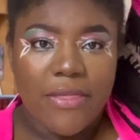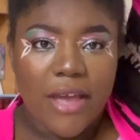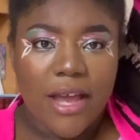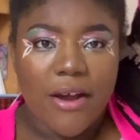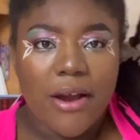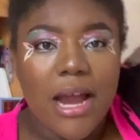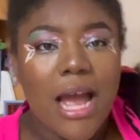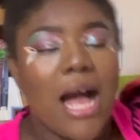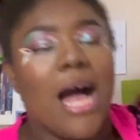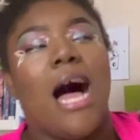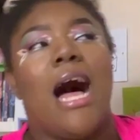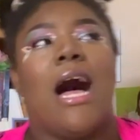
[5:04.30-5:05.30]
there.
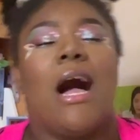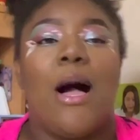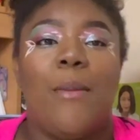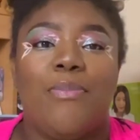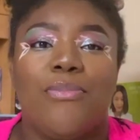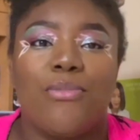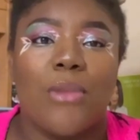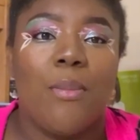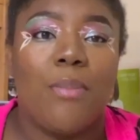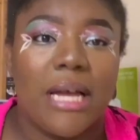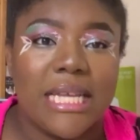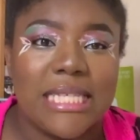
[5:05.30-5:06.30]

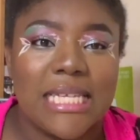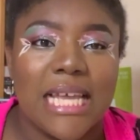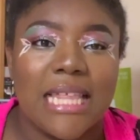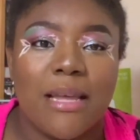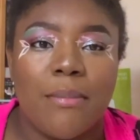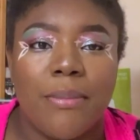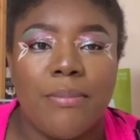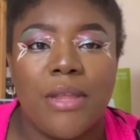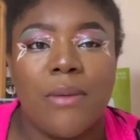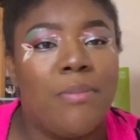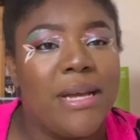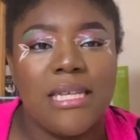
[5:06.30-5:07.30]
But
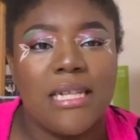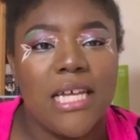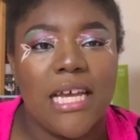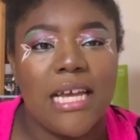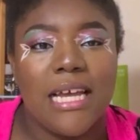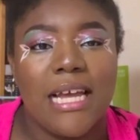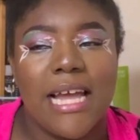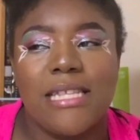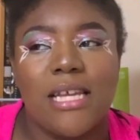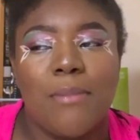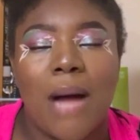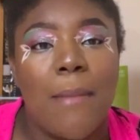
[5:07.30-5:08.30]
the basically it's
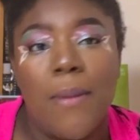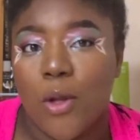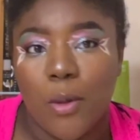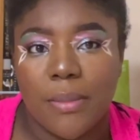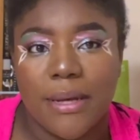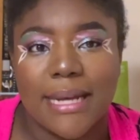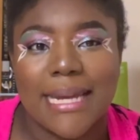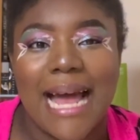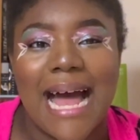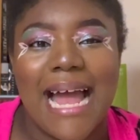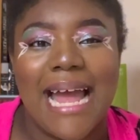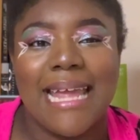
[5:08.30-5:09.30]
a popular book.
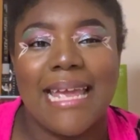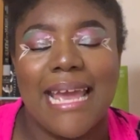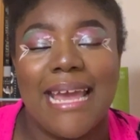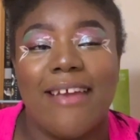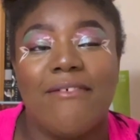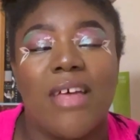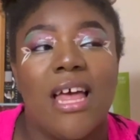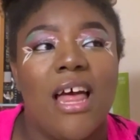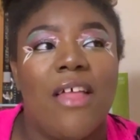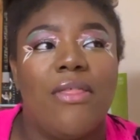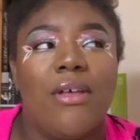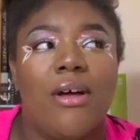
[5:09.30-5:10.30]
I gave
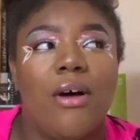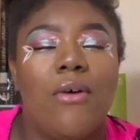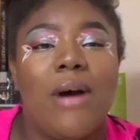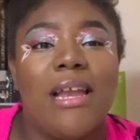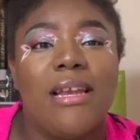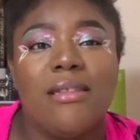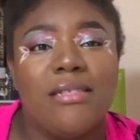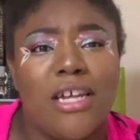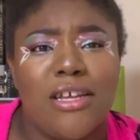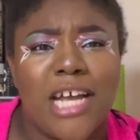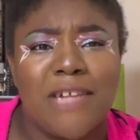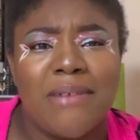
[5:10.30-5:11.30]
the I didn't
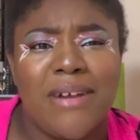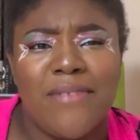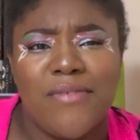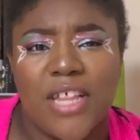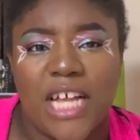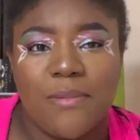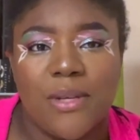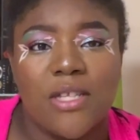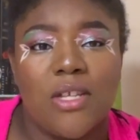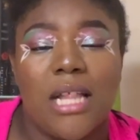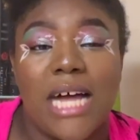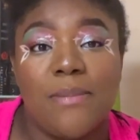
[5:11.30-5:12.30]
tell you guys my rating for the last book.
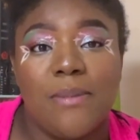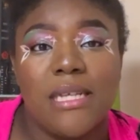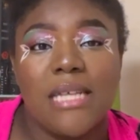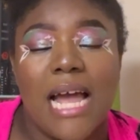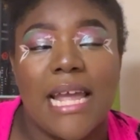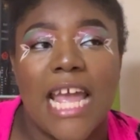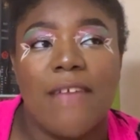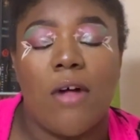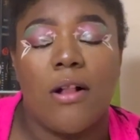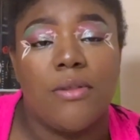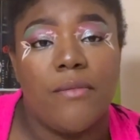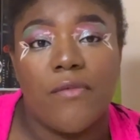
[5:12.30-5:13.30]
So the last books I gave
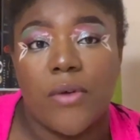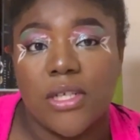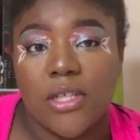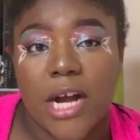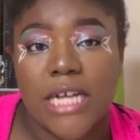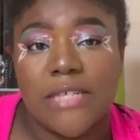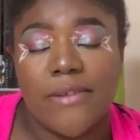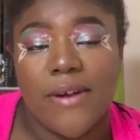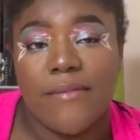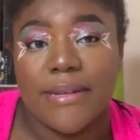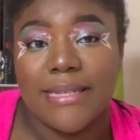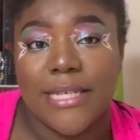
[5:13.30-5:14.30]
all of them 4 stars. So
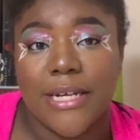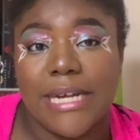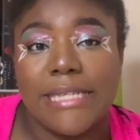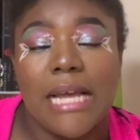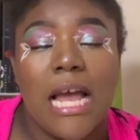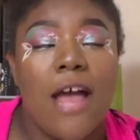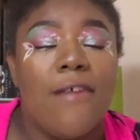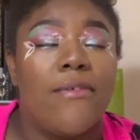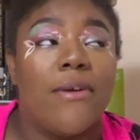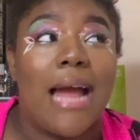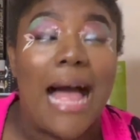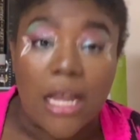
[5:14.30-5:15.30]
Revenant series
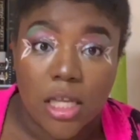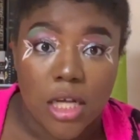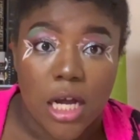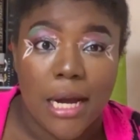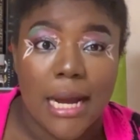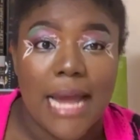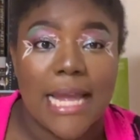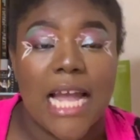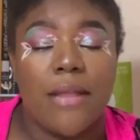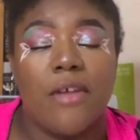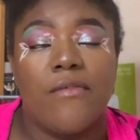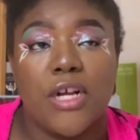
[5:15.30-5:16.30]
for ACOTAR, I
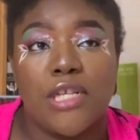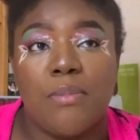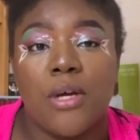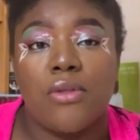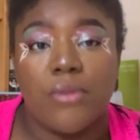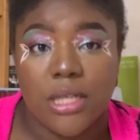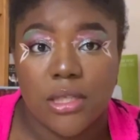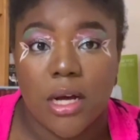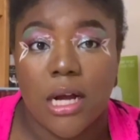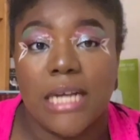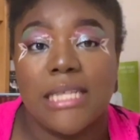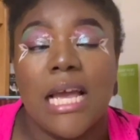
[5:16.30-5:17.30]
gave the first book 3
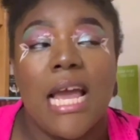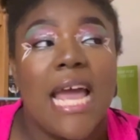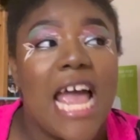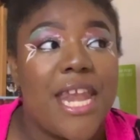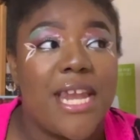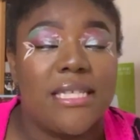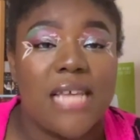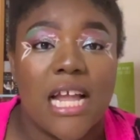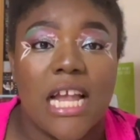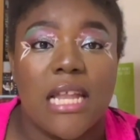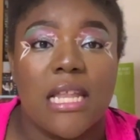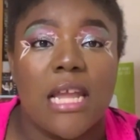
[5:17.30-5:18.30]
stars and the
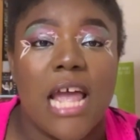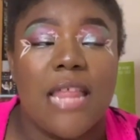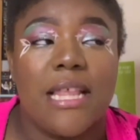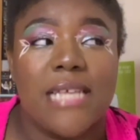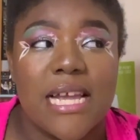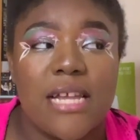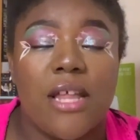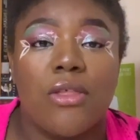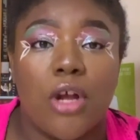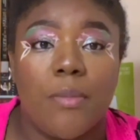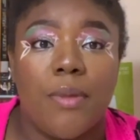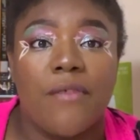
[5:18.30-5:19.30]
second and
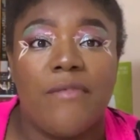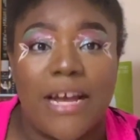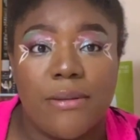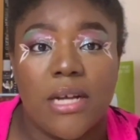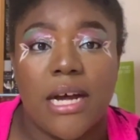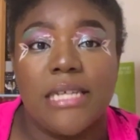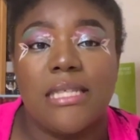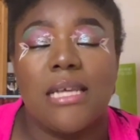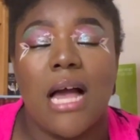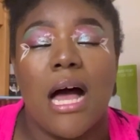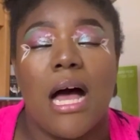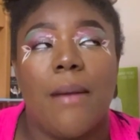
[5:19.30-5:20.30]
third book 5 stars.
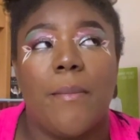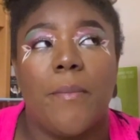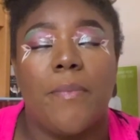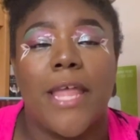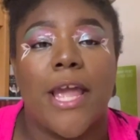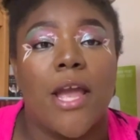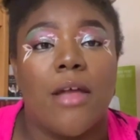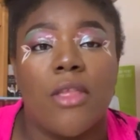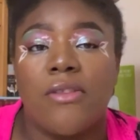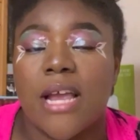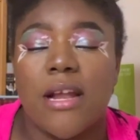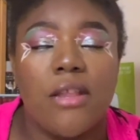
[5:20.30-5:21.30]
The
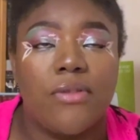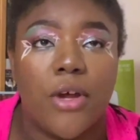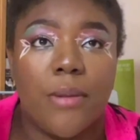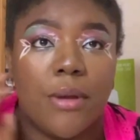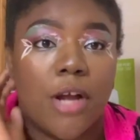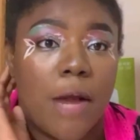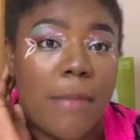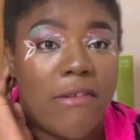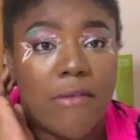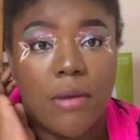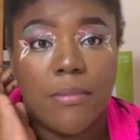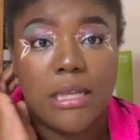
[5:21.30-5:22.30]
second and third book are my
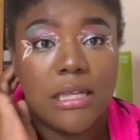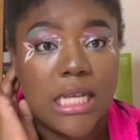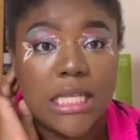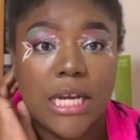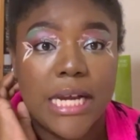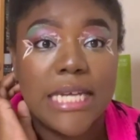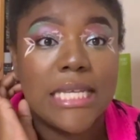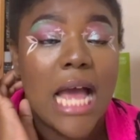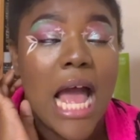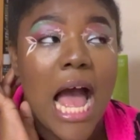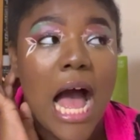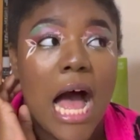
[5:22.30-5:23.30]
favorite books in the series.
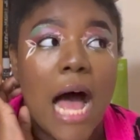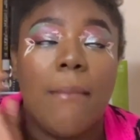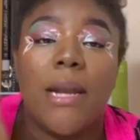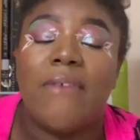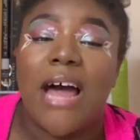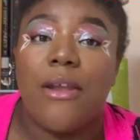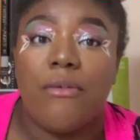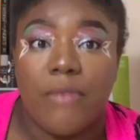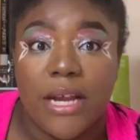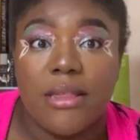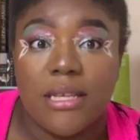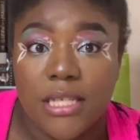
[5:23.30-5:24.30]
But if I had to
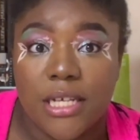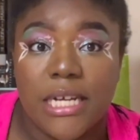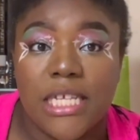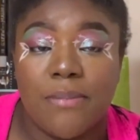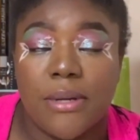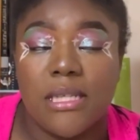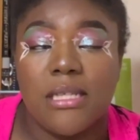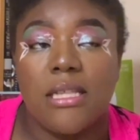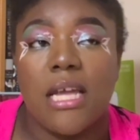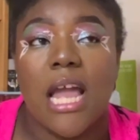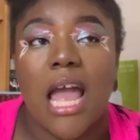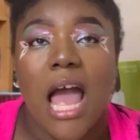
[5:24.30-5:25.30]
rate the series
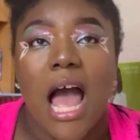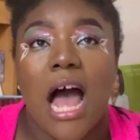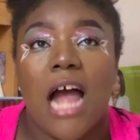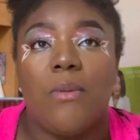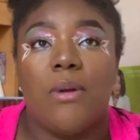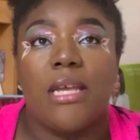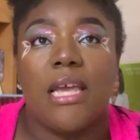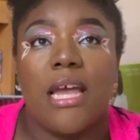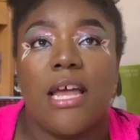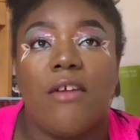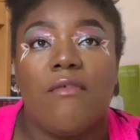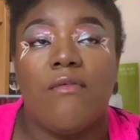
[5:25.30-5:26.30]
personally, I would
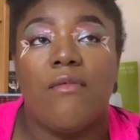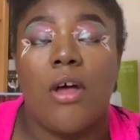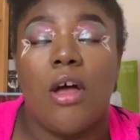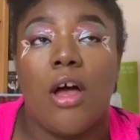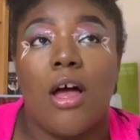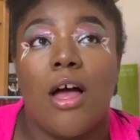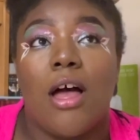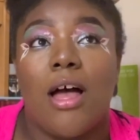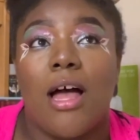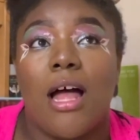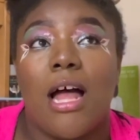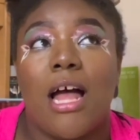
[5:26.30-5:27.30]
give
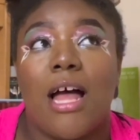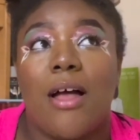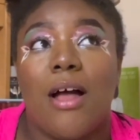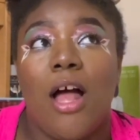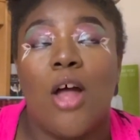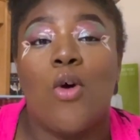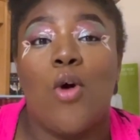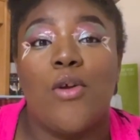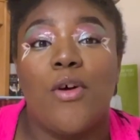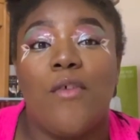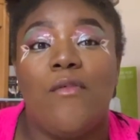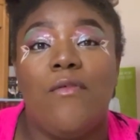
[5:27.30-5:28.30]
A Court
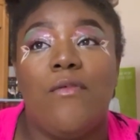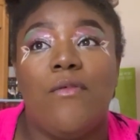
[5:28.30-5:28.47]
of